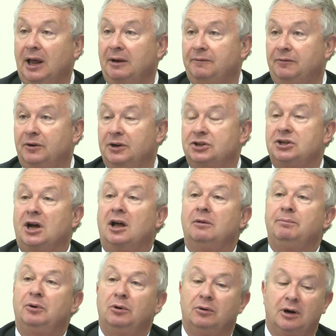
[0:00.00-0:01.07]
Life for a
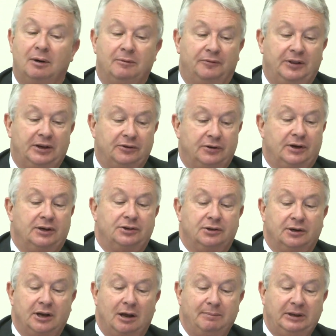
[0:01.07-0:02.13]
Child program of the
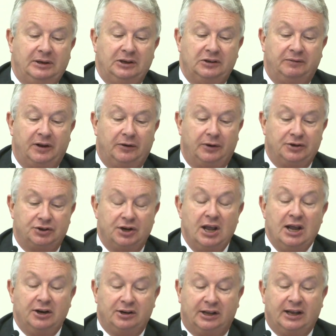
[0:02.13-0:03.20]
International Diabetes Federation
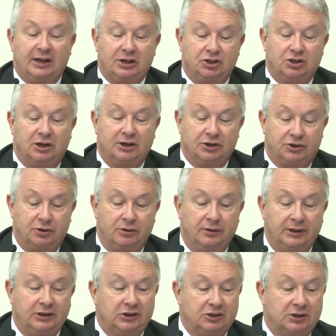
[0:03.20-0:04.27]
to get insulin to
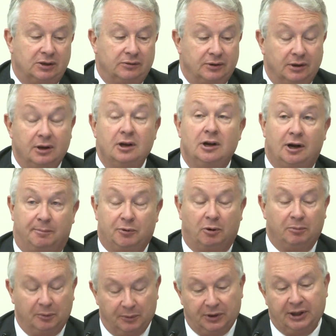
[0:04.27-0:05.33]
these children, a
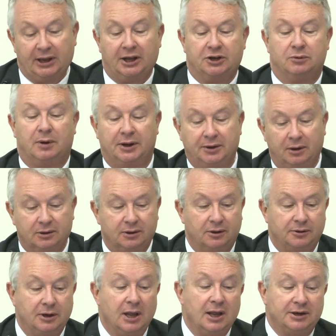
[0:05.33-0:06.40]
problem when they get to
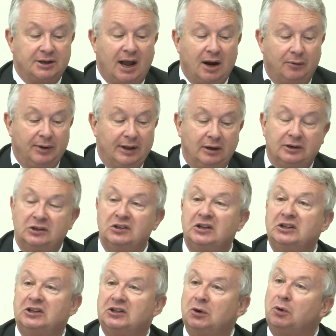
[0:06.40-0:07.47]
adulthood. Diarrheal
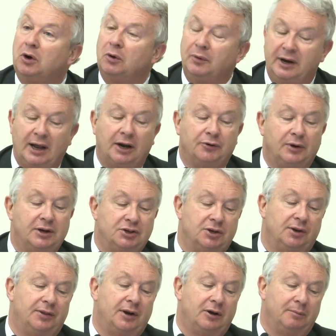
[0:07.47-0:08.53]
diseases, oral
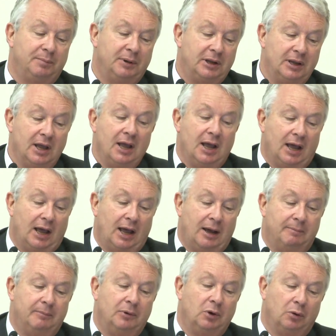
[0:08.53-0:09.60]
rehydration therapy,
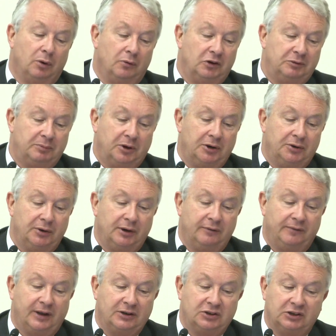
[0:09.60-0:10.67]
lower respiratory
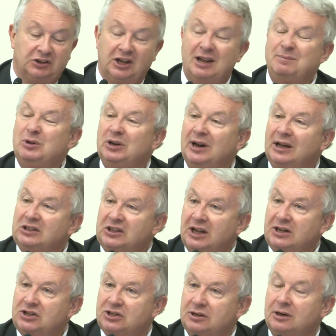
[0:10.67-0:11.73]
infections,
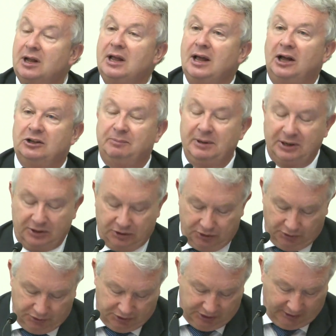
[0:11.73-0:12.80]
immunization has made a
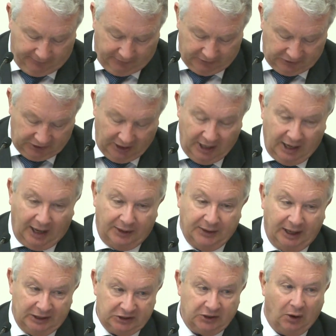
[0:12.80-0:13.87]
huge difference. And
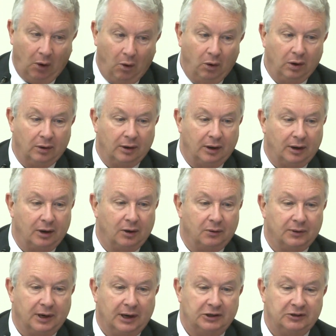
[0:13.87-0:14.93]
that's all
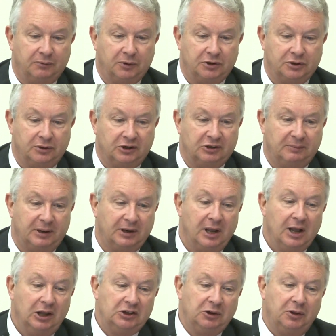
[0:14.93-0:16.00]
along the lines of what you'd expect.
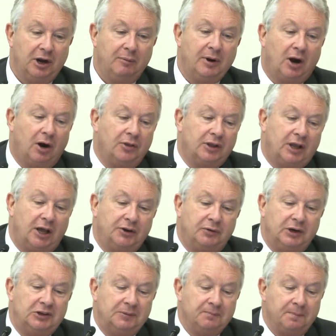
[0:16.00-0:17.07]
So there we are, the
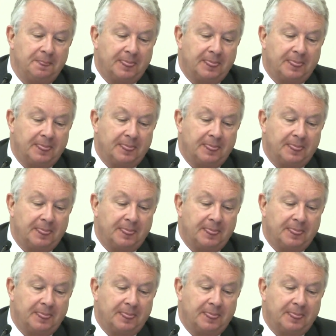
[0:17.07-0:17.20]
countries.